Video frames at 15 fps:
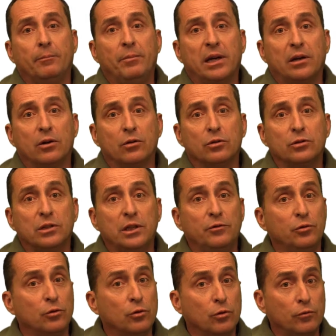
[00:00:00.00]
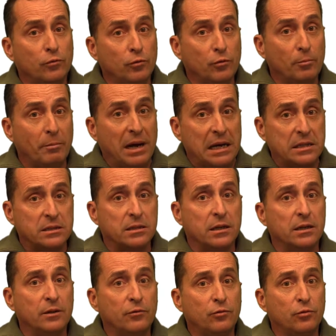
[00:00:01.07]
Because if you go through the past
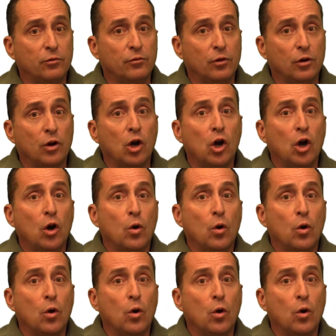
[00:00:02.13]
and through the